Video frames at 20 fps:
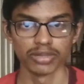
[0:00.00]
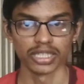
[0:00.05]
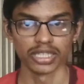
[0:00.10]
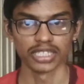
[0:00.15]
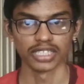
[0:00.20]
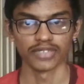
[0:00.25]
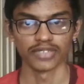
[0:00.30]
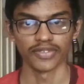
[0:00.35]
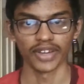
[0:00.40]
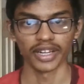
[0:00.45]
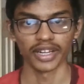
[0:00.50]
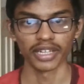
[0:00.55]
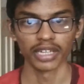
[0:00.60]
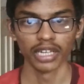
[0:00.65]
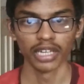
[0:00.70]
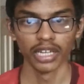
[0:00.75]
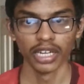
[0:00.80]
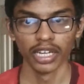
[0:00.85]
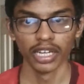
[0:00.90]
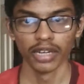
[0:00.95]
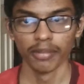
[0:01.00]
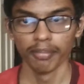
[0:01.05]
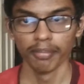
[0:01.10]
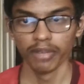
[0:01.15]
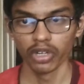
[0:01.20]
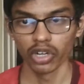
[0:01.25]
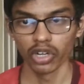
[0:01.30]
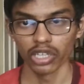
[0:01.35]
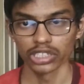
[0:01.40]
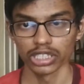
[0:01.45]
pass effect
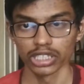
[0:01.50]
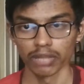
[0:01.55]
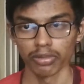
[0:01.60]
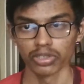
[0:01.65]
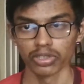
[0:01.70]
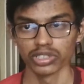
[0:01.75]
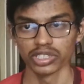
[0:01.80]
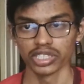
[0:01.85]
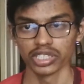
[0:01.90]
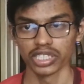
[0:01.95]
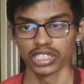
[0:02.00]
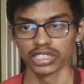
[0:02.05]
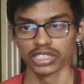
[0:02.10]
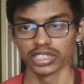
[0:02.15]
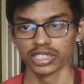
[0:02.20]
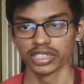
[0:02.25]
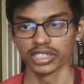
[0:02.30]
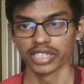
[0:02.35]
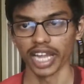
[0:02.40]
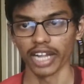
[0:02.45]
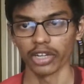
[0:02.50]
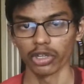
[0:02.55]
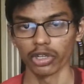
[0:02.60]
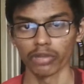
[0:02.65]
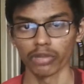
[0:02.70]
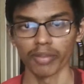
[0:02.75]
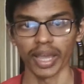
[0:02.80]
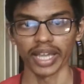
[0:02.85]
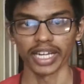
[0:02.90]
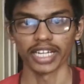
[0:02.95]
because suppositories tend to
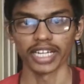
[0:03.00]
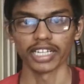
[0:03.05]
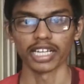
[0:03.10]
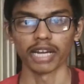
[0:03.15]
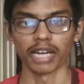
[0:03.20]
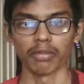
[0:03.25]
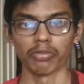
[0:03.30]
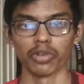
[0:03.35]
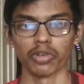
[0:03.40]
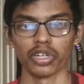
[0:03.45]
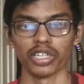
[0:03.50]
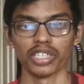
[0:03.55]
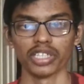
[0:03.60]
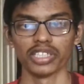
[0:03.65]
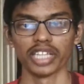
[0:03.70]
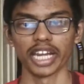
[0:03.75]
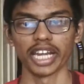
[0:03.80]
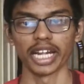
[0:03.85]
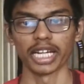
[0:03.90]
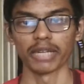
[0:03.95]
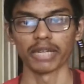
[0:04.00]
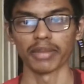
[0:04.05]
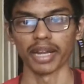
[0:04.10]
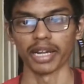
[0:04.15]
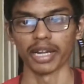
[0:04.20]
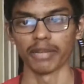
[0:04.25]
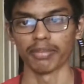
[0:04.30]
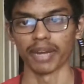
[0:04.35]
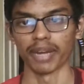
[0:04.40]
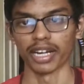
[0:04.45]
migrate upward in the rectum,
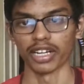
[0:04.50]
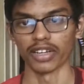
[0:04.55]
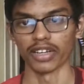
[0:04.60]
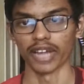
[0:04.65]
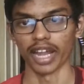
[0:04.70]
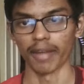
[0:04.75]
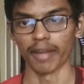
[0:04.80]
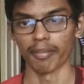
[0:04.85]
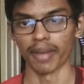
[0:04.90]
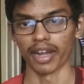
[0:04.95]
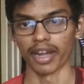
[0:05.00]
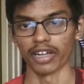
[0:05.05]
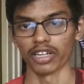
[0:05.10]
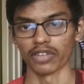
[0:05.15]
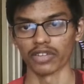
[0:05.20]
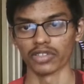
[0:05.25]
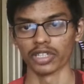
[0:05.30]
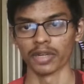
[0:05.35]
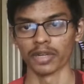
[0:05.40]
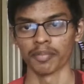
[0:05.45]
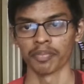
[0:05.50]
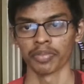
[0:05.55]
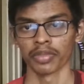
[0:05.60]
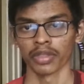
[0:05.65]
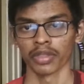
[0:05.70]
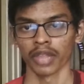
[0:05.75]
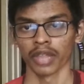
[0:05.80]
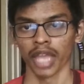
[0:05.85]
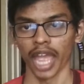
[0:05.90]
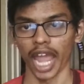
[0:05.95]
and part of the
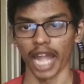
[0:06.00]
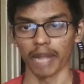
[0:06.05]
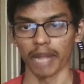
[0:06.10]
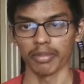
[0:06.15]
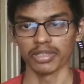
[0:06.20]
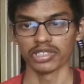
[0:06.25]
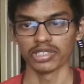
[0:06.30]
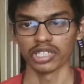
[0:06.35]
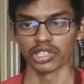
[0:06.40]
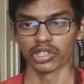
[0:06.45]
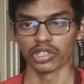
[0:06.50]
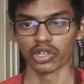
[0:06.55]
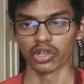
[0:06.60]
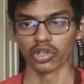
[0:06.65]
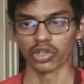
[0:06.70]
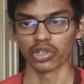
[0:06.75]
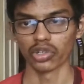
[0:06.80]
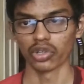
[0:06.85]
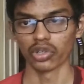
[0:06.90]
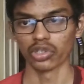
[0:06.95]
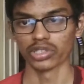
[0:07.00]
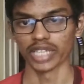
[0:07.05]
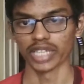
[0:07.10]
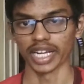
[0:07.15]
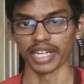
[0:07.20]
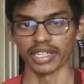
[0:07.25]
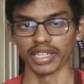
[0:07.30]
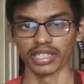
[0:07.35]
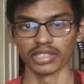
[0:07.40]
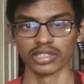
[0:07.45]
administered dose
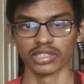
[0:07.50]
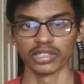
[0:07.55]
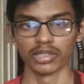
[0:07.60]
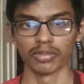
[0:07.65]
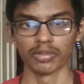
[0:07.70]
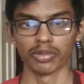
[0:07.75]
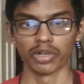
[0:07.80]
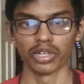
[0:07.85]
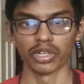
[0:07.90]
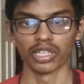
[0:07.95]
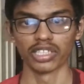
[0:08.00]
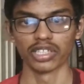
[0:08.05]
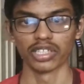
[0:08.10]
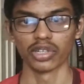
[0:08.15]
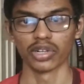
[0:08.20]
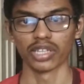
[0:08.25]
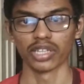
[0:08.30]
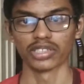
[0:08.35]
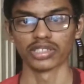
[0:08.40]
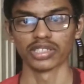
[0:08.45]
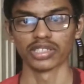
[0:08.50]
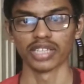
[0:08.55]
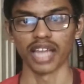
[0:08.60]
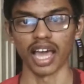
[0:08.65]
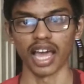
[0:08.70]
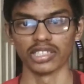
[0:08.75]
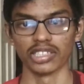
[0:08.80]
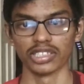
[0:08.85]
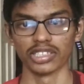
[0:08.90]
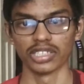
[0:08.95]
enters the portal circulation.
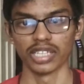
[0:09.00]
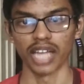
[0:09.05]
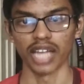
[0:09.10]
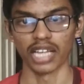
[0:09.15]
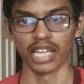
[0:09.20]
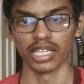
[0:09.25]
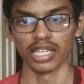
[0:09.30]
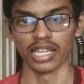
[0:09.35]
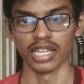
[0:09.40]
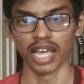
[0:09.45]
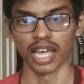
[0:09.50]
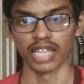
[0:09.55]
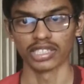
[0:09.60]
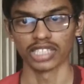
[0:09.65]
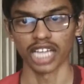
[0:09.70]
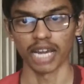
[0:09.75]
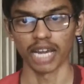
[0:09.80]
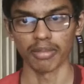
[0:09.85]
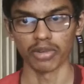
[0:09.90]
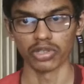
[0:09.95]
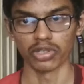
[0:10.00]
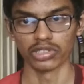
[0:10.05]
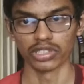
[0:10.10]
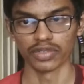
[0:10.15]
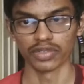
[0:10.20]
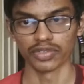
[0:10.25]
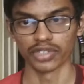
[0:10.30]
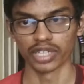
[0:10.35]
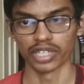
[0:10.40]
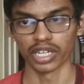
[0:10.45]
Larger amounts
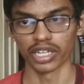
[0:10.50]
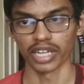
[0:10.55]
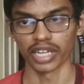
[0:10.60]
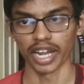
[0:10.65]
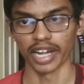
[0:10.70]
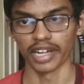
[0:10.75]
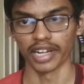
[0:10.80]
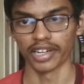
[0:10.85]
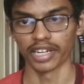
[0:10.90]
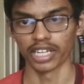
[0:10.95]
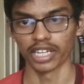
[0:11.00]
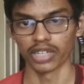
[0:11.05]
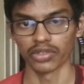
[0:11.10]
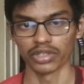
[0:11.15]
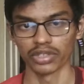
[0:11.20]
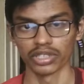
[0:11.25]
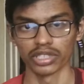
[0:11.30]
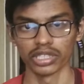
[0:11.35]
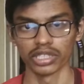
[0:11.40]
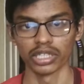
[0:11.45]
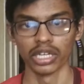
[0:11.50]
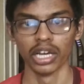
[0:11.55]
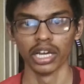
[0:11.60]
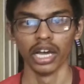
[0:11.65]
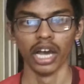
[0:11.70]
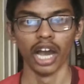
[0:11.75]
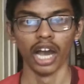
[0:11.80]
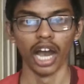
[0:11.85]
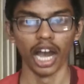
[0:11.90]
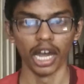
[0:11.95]
of drug with
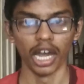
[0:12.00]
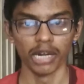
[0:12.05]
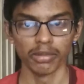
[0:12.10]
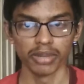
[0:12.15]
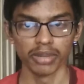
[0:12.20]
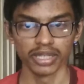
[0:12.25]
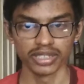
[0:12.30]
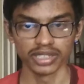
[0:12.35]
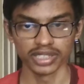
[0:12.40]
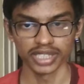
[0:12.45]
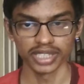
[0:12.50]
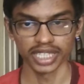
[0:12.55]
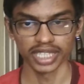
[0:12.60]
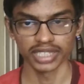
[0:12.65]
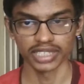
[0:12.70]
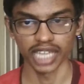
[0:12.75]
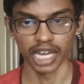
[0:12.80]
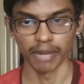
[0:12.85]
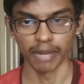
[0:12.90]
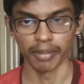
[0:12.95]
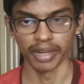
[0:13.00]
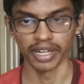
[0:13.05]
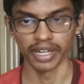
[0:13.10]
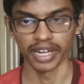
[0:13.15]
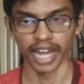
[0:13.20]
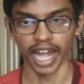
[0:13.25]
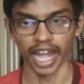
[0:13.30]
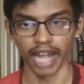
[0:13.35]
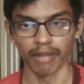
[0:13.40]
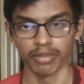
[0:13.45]
unpleasant taste are
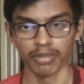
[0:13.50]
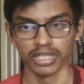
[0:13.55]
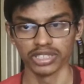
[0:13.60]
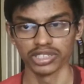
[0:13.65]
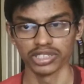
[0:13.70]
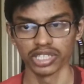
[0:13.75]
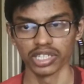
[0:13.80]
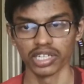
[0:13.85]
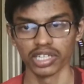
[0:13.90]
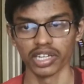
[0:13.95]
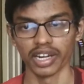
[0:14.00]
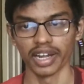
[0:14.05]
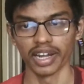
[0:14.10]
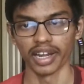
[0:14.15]
better administered